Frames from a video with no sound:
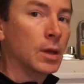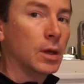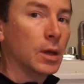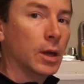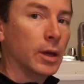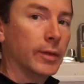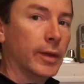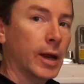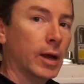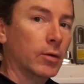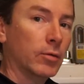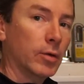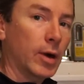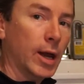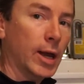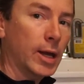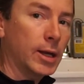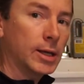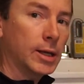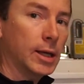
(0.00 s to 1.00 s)
And that
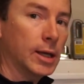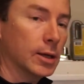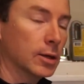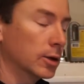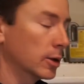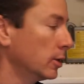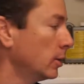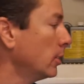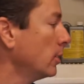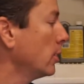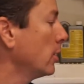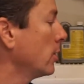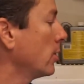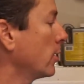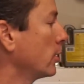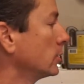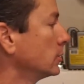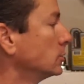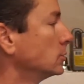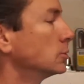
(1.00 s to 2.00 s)
radiator
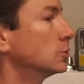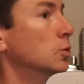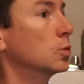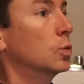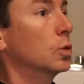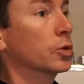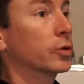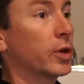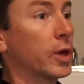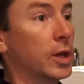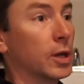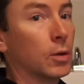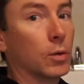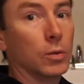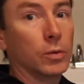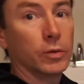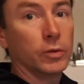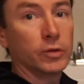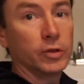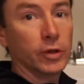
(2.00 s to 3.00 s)
will take,
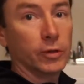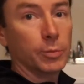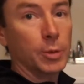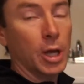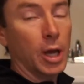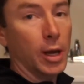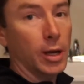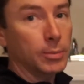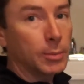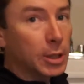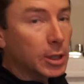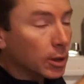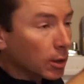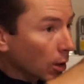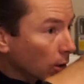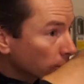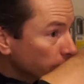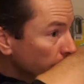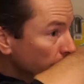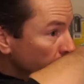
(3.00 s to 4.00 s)
just behind me here,
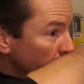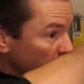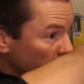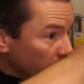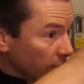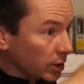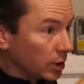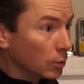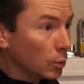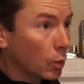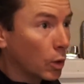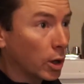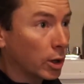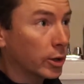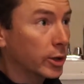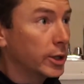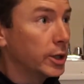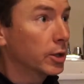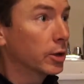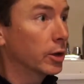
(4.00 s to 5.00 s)
I'll show you the water
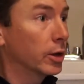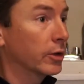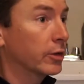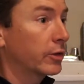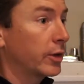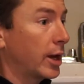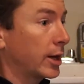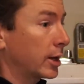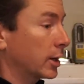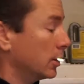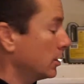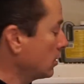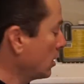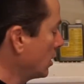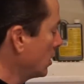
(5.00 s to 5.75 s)
heater in a second.